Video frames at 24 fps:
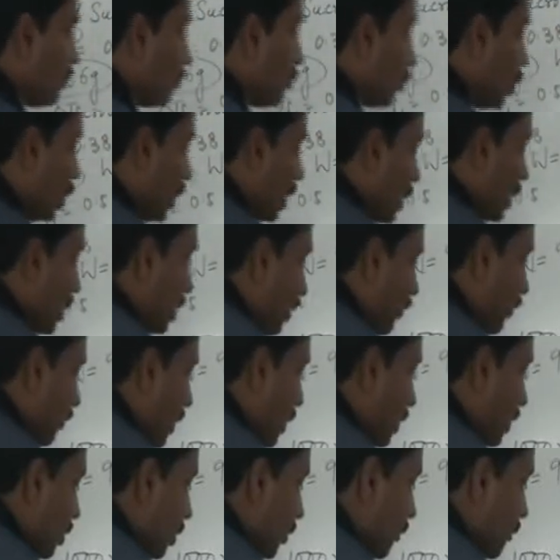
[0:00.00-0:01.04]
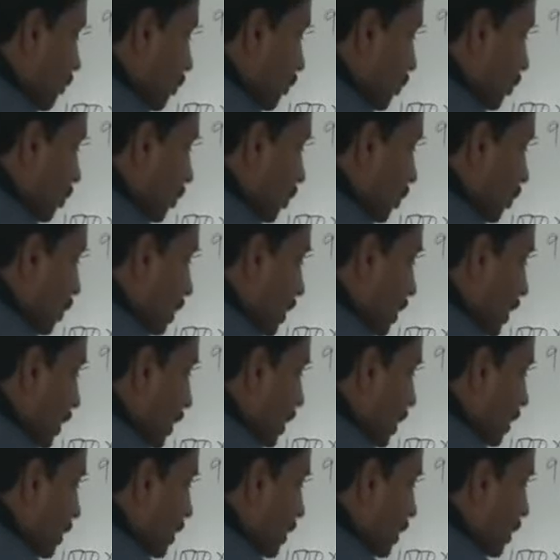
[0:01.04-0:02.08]
Molecular weight of sucrose
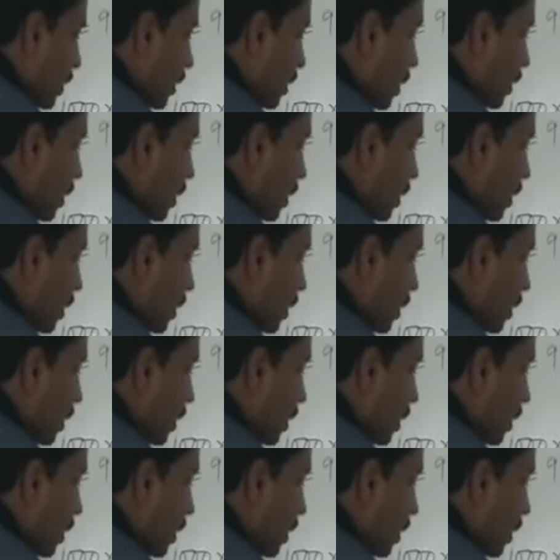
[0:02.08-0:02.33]
is